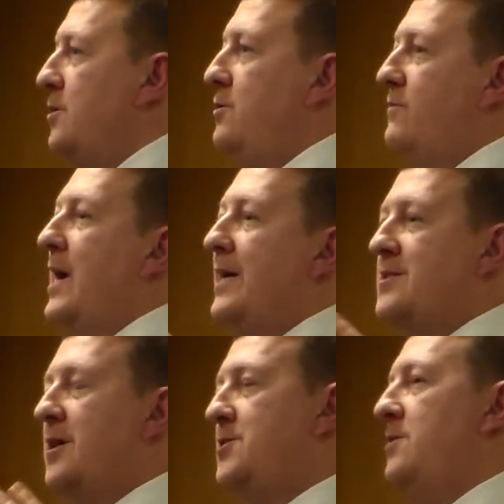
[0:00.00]
So you've got
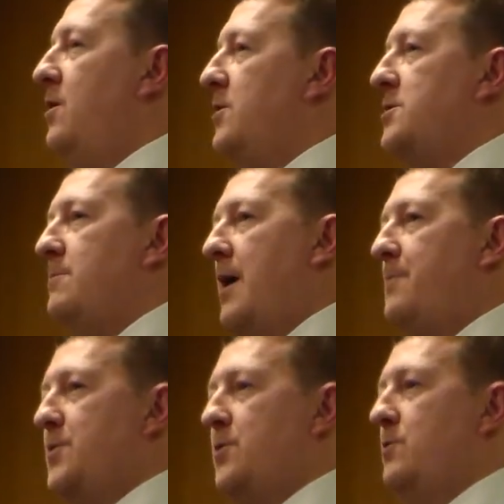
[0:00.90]
such an awesome
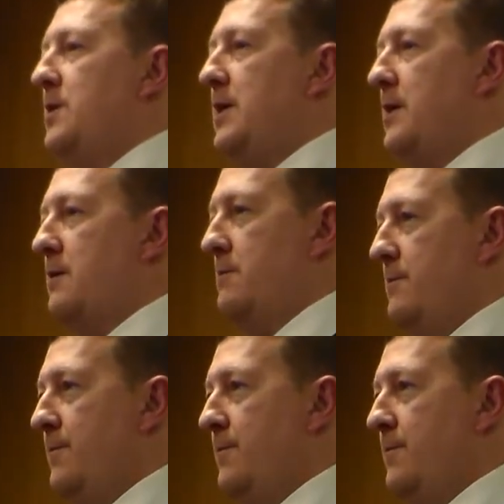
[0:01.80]
opportunity here.